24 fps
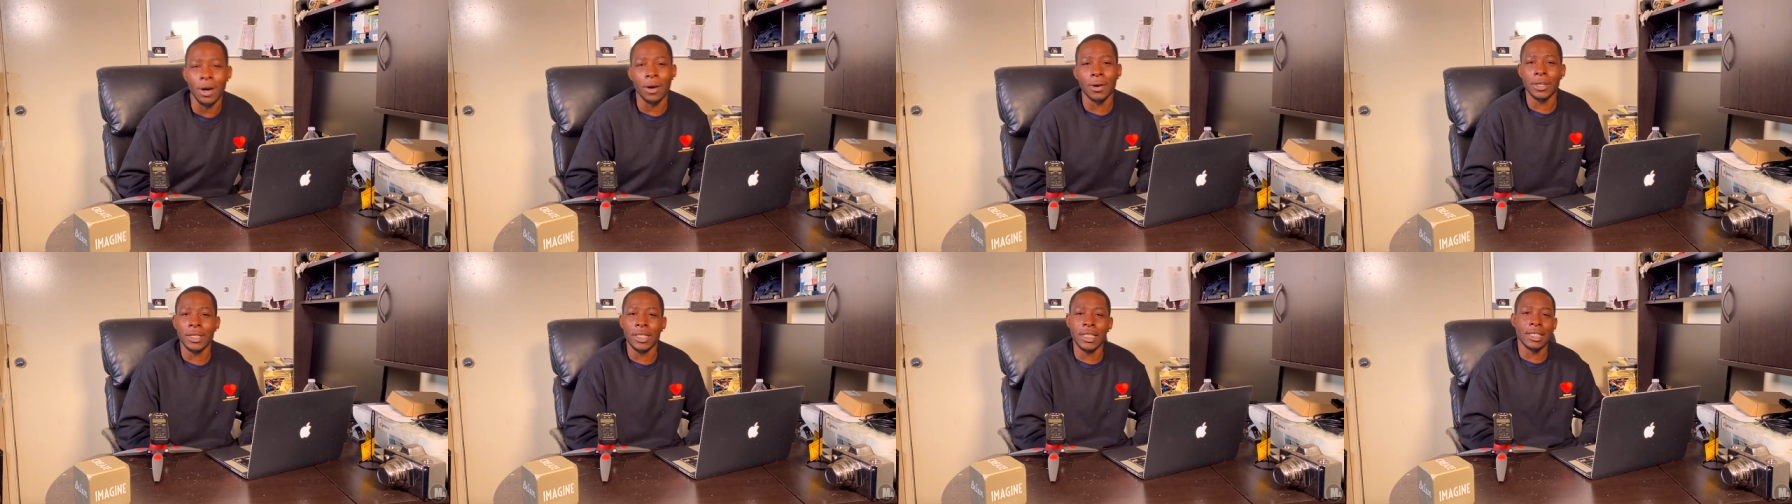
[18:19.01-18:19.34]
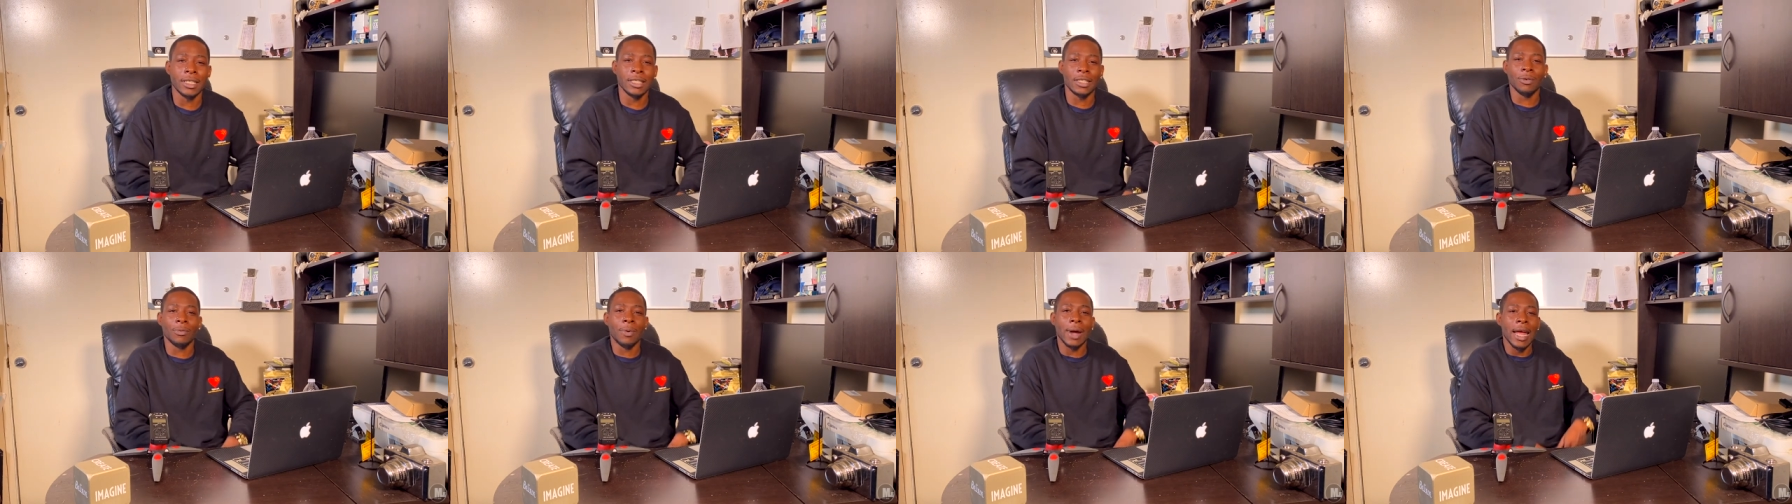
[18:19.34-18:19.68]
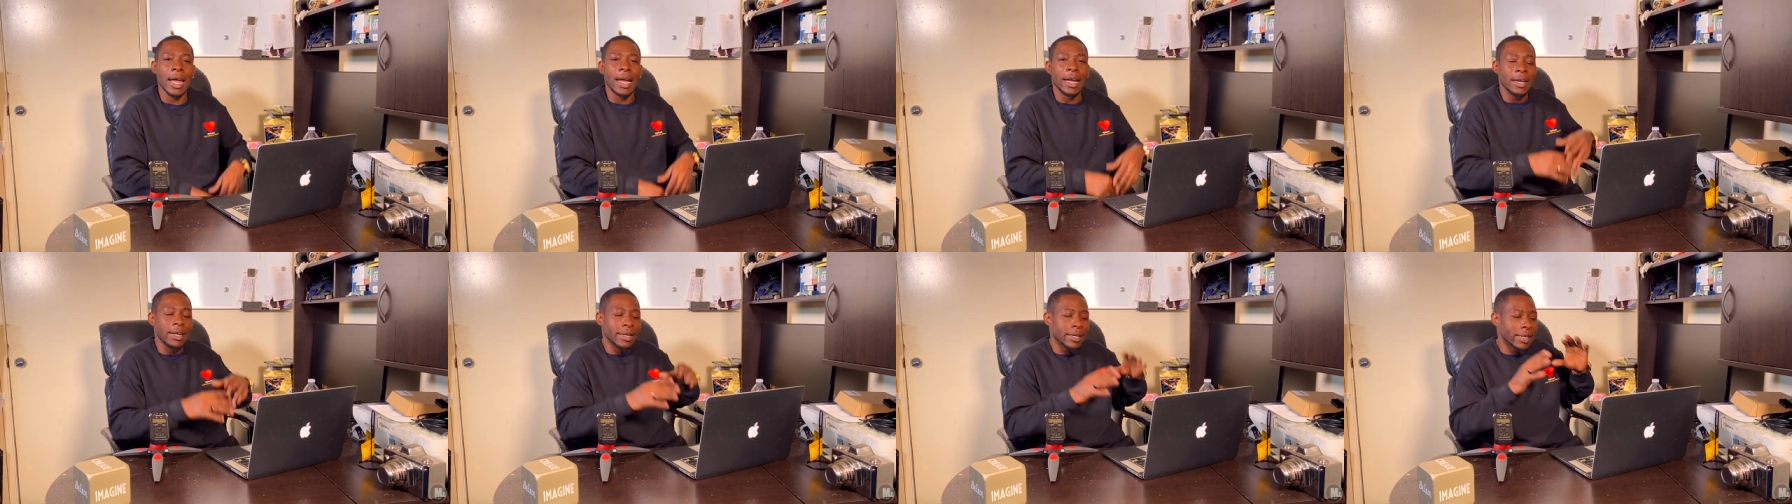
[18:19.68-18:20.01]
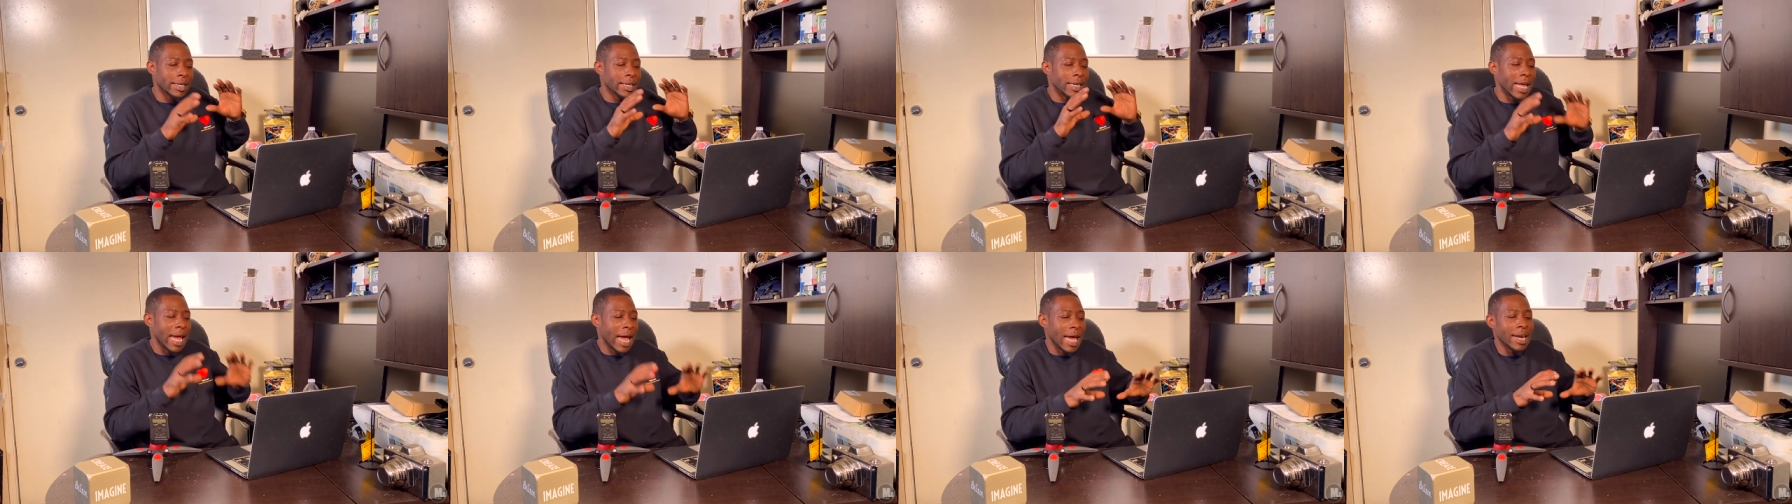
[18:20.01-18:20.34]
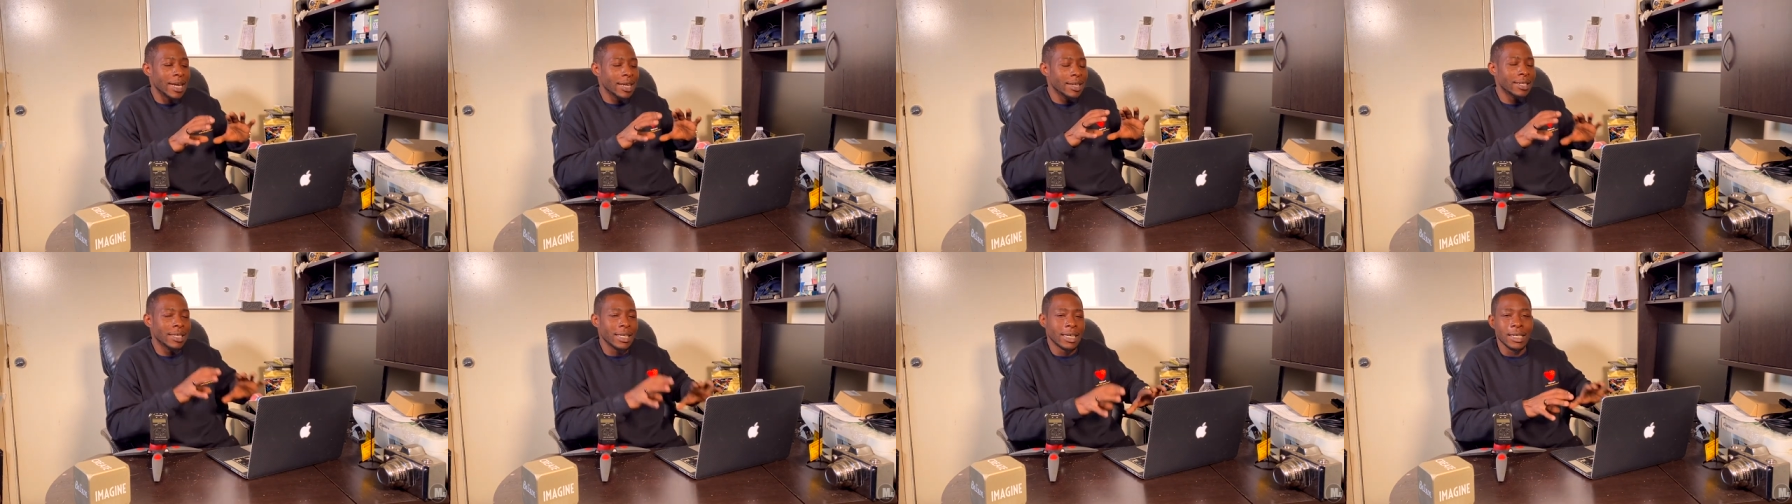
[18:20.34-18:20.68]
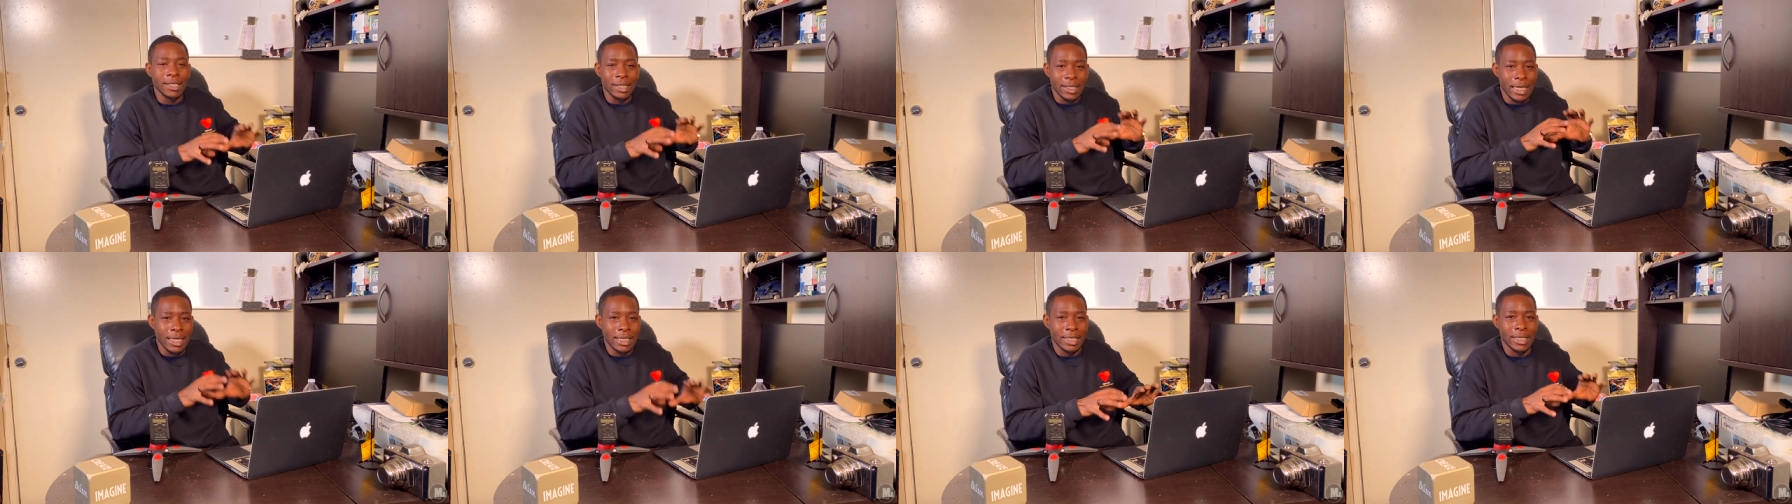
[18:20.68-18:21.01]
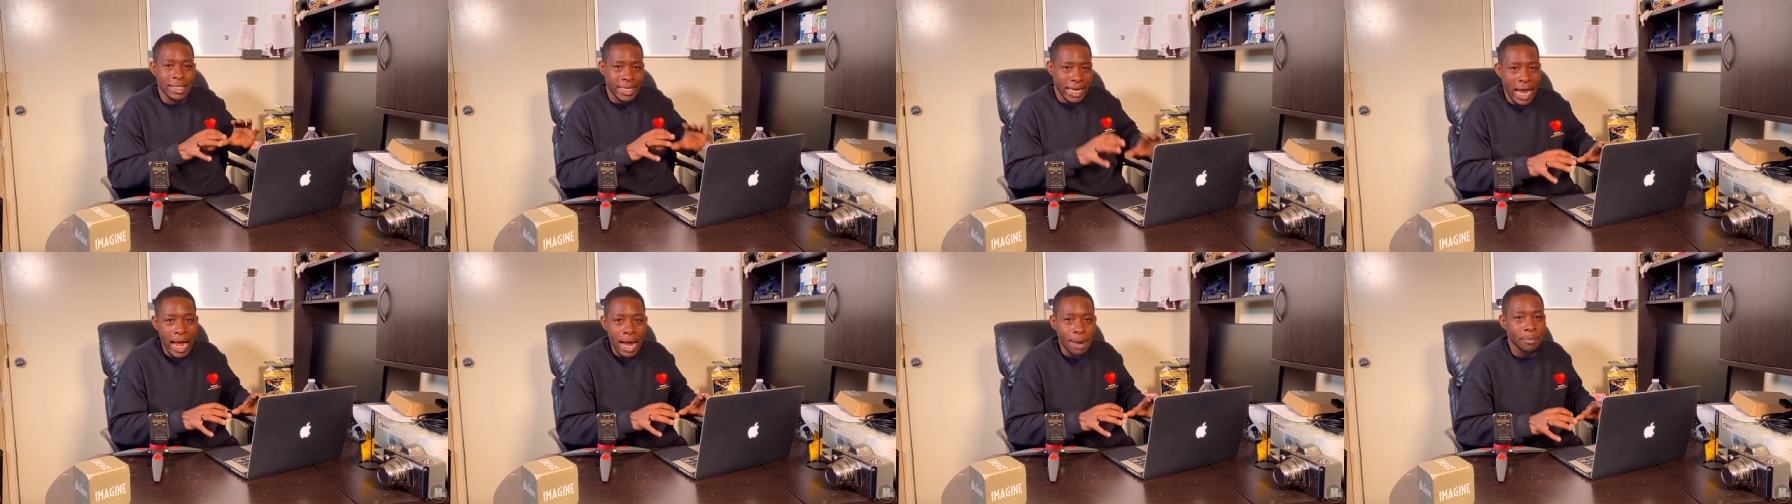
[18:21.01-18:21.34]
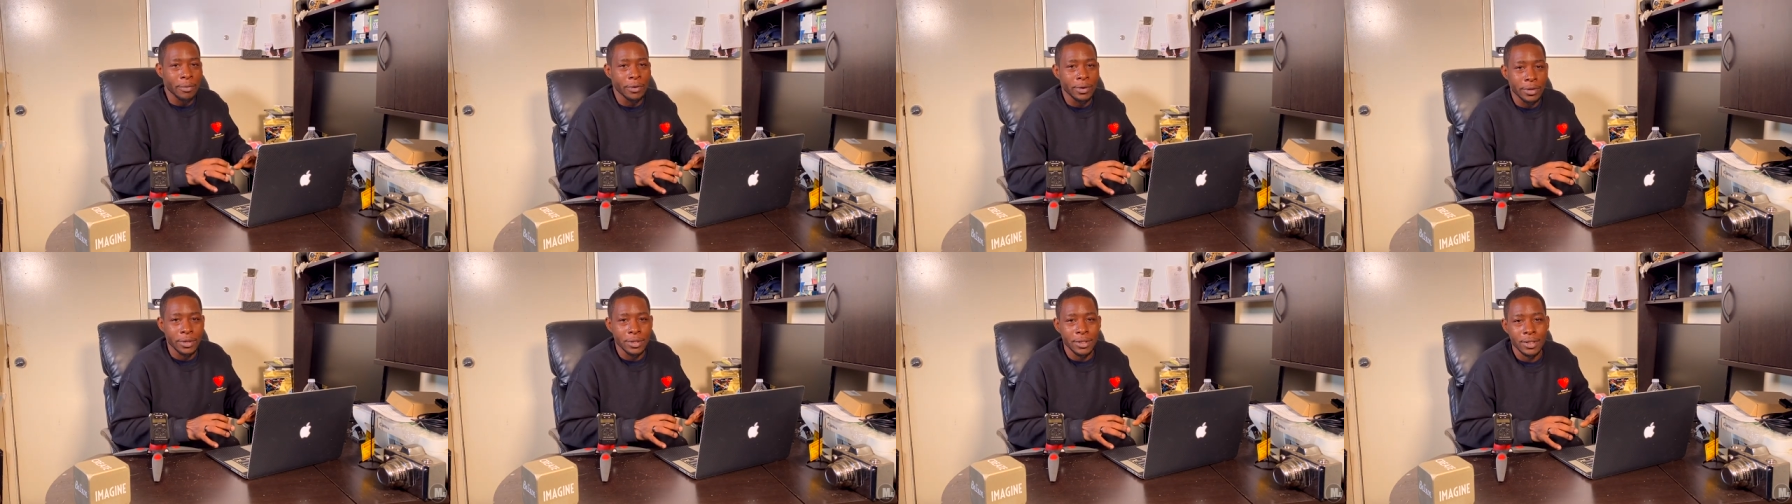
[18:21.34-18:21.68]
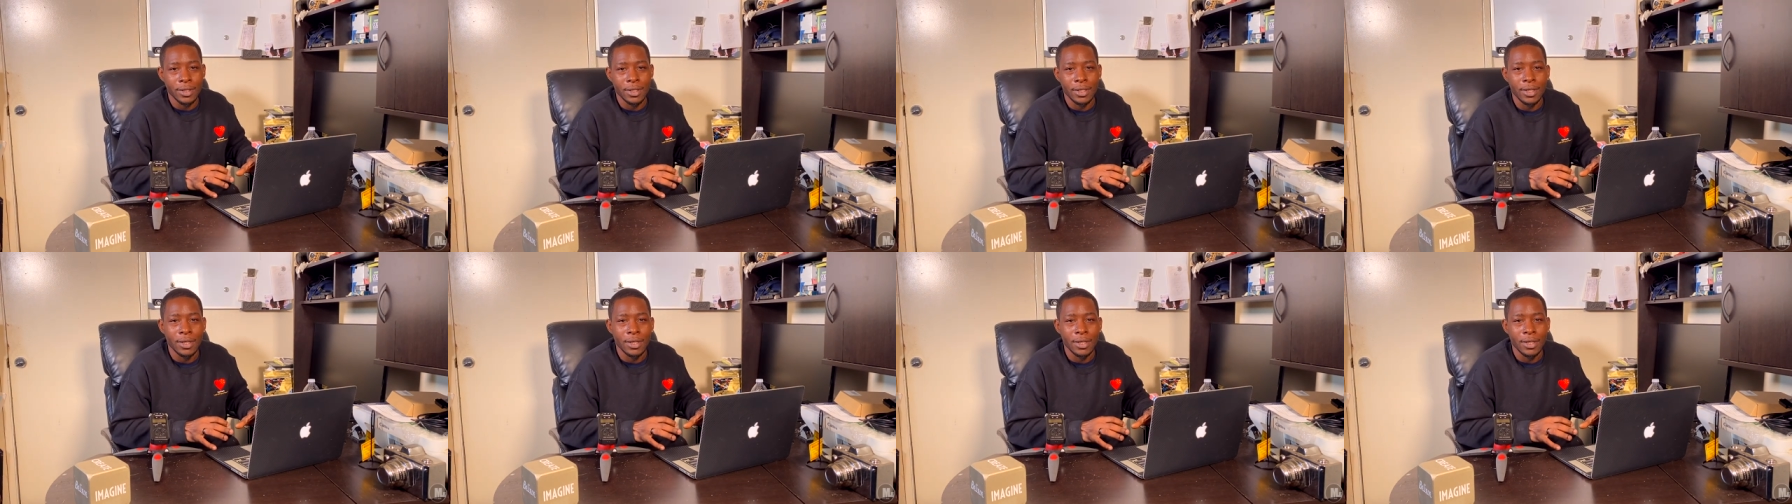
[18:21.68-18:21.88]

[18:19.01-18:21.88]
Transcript: It's just the way Canon does its cameras